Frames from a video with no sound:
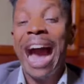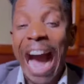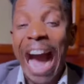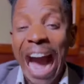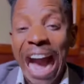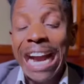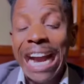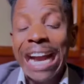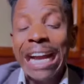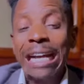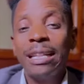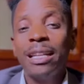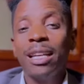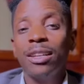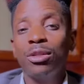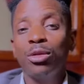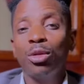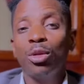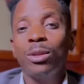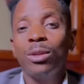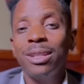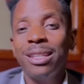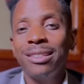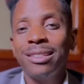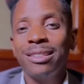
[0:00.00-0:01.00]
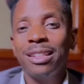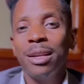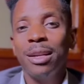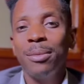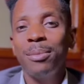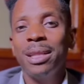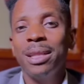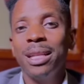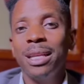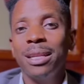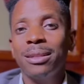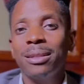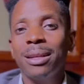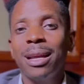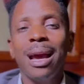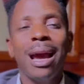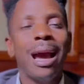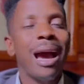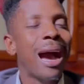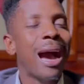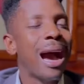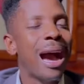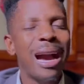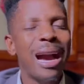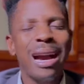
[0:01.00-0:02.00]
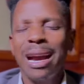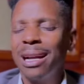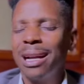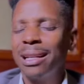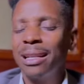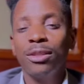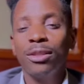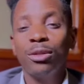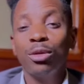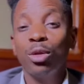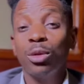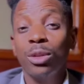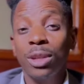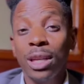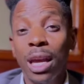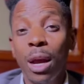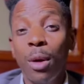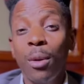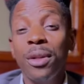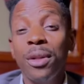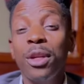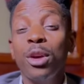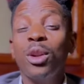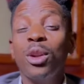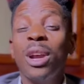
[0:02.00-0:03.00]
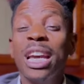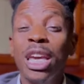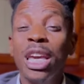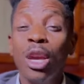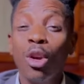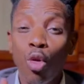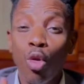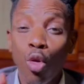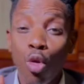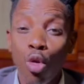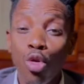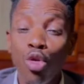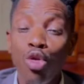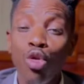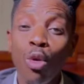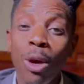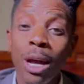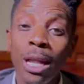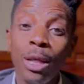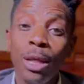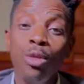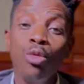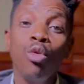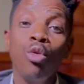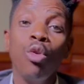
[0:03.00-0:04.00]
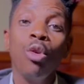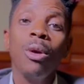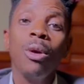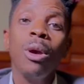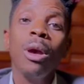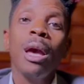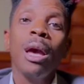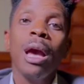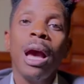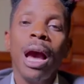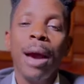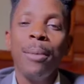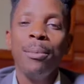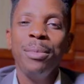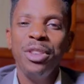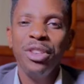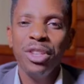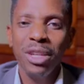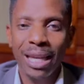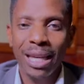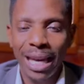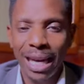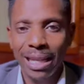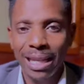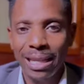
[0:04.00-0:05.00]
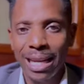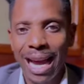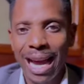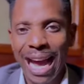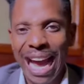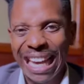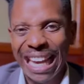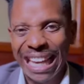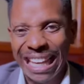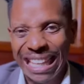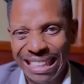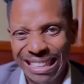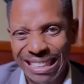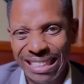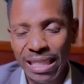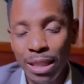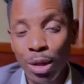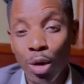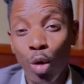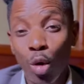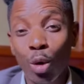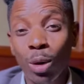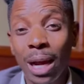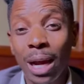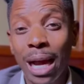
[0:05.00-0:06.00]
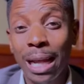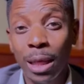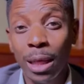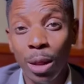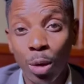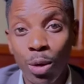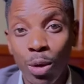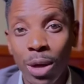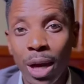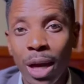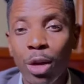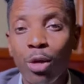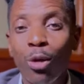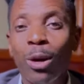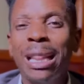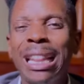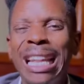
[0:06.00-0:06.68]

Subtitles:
Hunger does not discriminate. Hunger does not care whether you're a Kikuyu, a Luo, a Mijikenda, a Kisi, or a Luya.